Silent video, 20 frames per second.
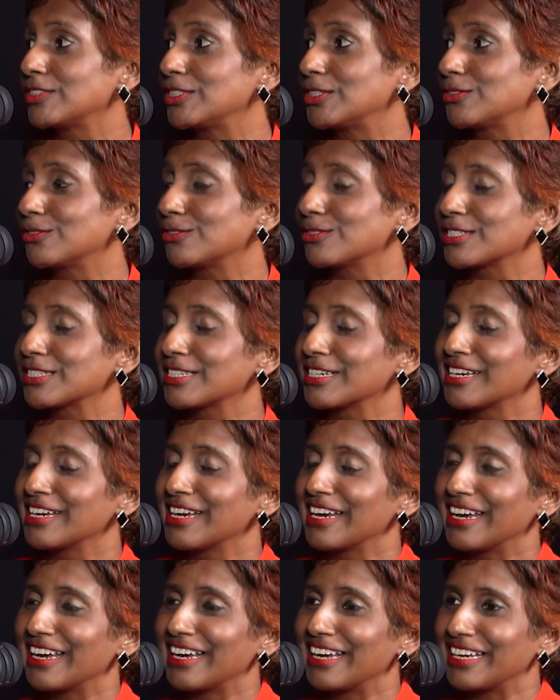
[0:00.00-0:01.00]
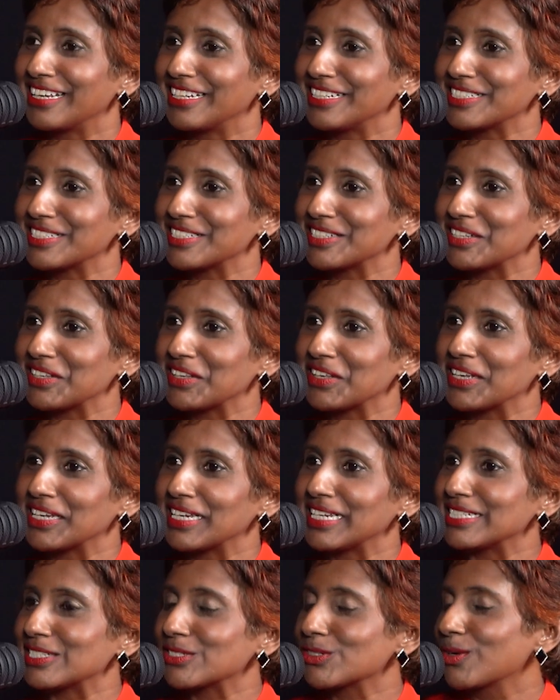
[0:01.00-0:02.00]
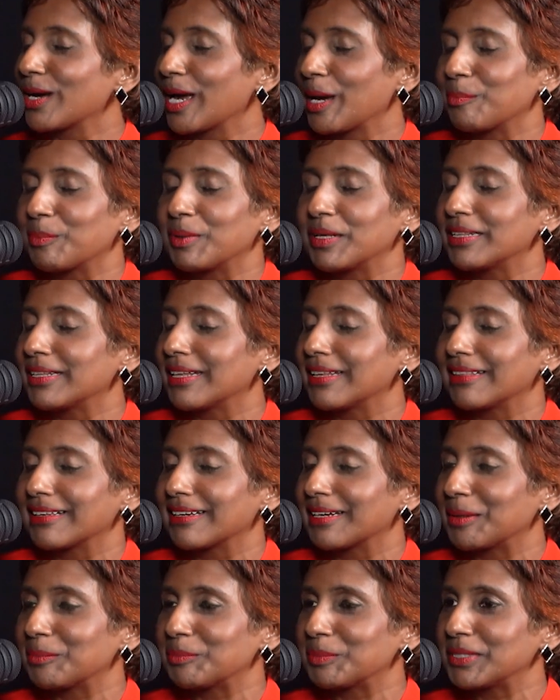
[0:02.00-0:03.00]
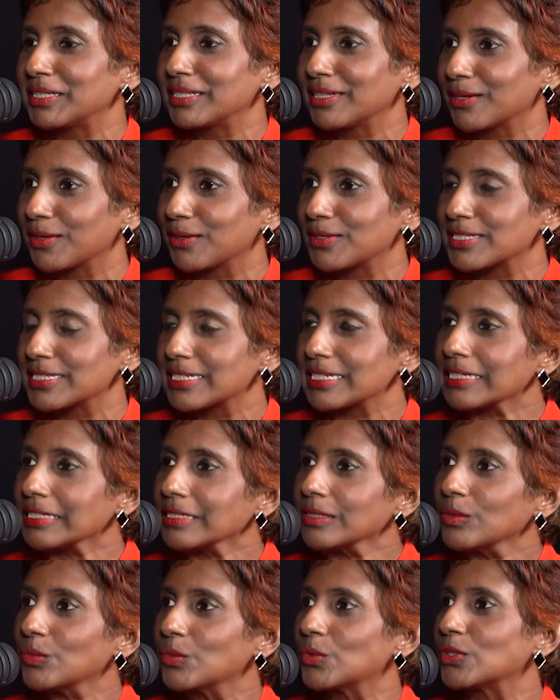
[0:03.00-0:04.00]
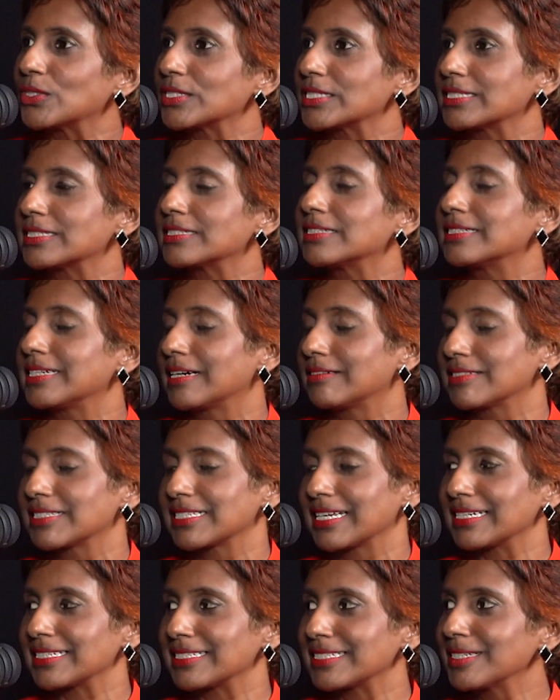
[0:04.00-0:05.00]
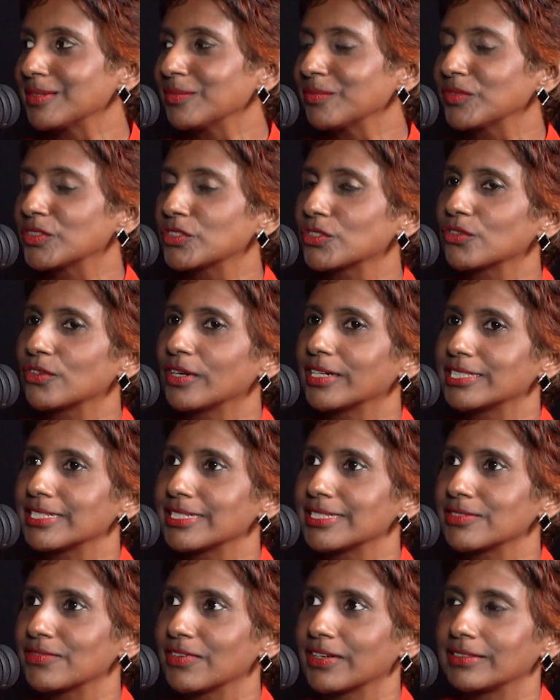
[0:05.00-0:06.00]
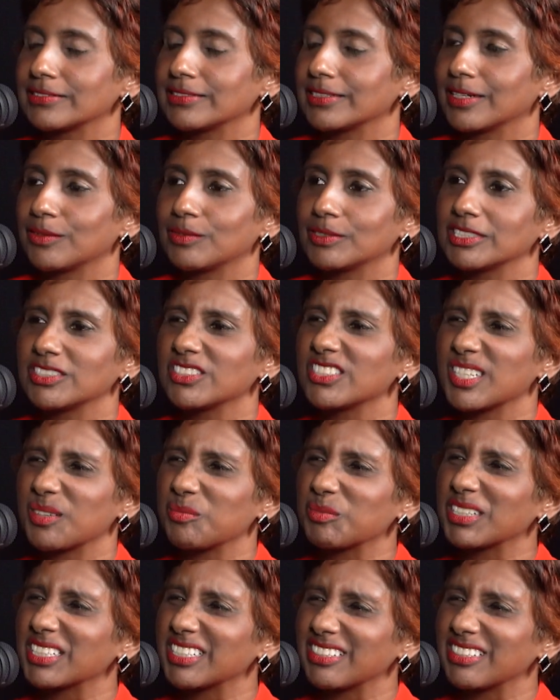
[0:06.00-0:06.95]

videos and it so happened that the company that I was in was downsizing, so I just felt that I want to do something